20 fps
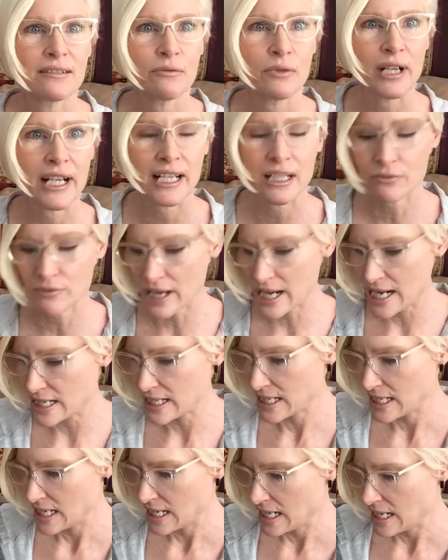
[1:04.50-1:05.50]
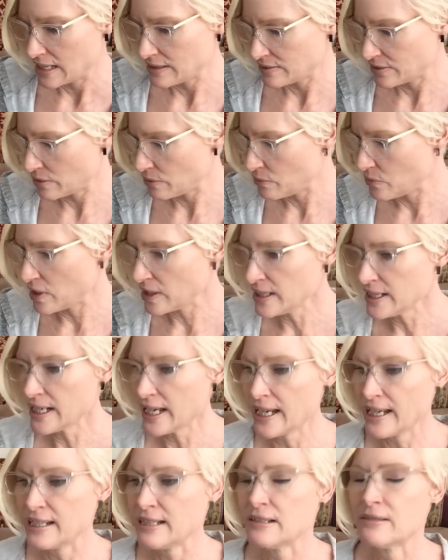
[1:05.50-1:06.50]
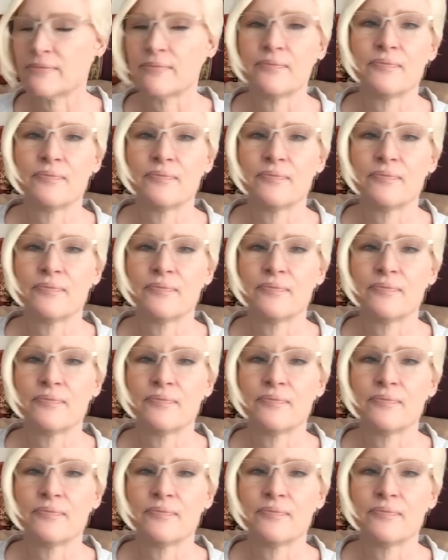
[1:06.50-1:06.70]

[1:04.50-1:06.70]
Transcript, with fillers: where I can write. And so one night,